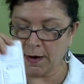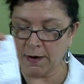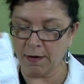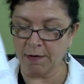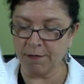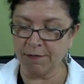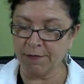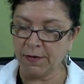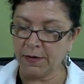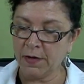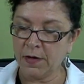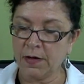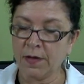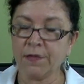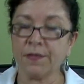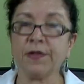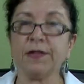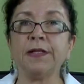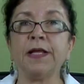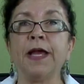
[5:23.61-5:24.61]
of
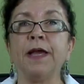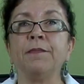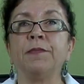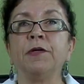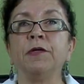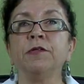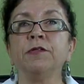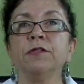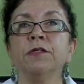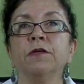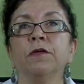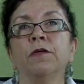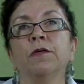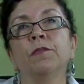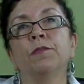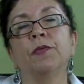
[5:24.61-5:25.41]
the labels.